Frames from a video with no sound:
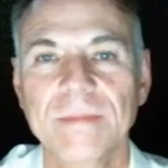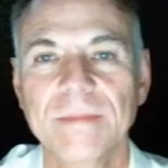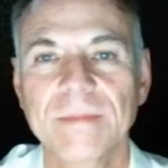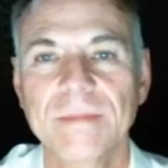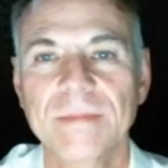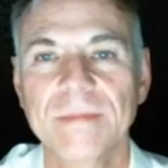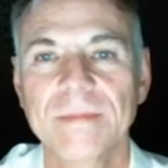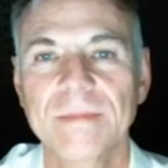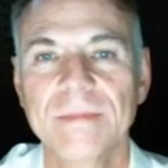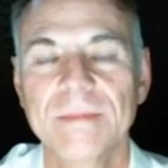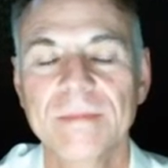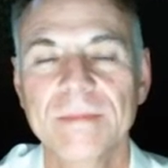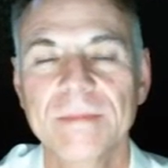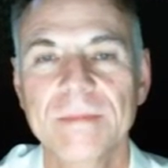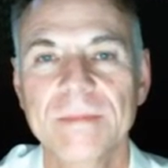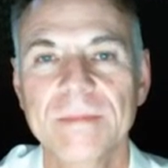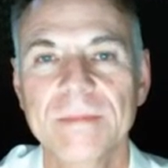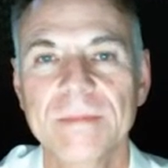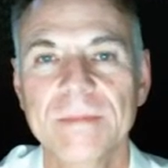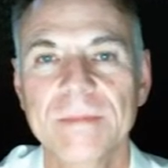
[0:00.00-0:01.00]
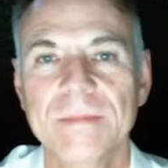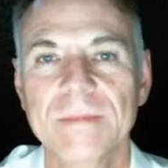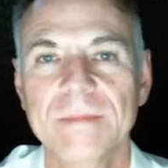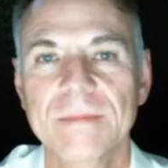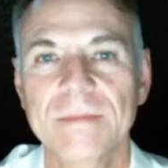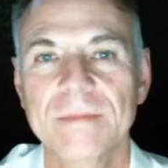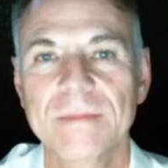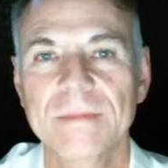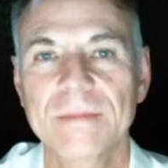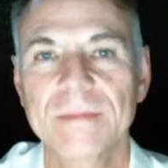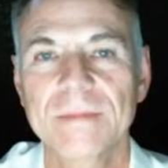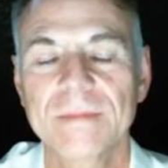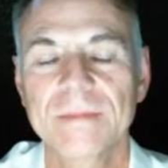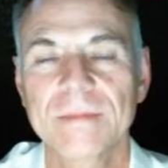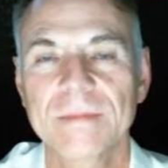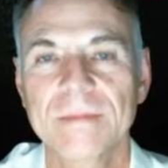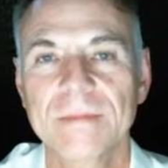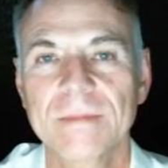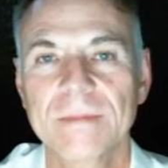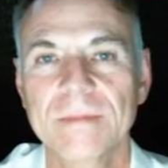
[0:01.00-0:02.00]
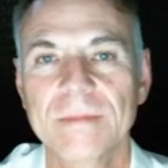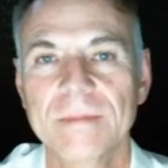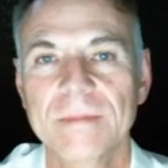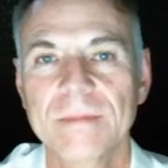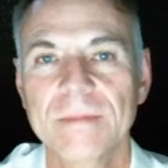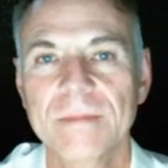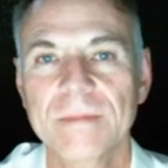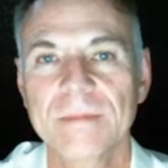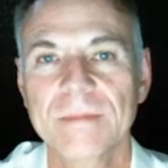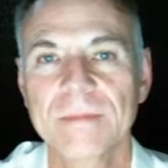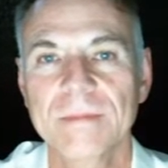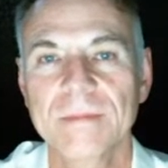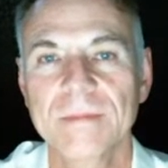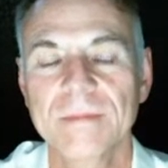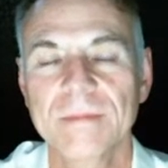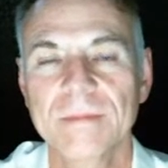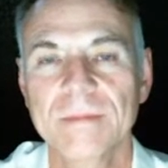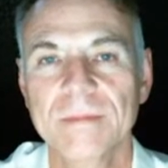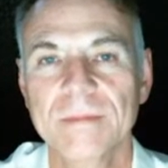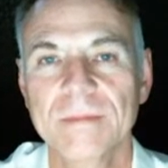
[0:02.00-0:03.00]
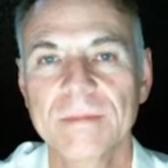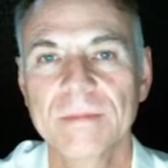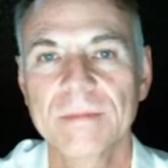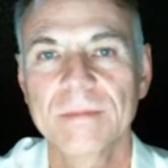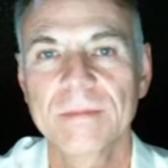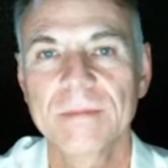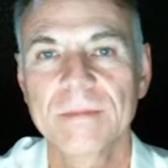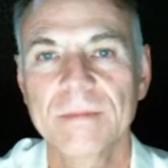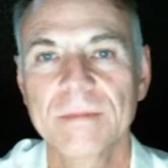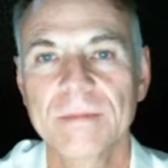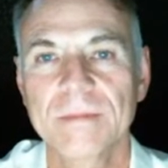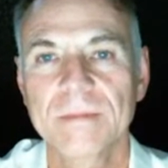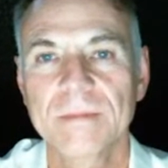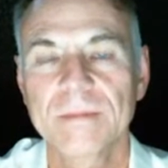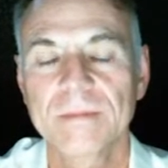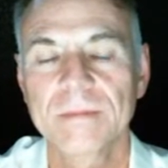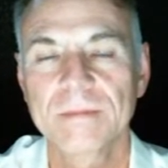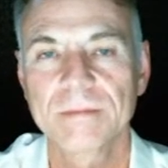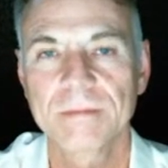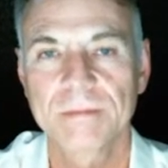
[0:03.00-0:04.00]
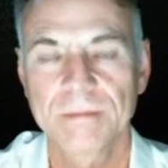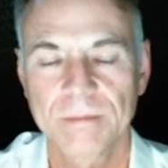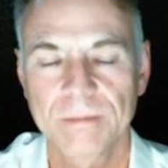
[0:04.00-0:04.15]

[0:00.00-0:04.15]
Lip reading: (not speaking)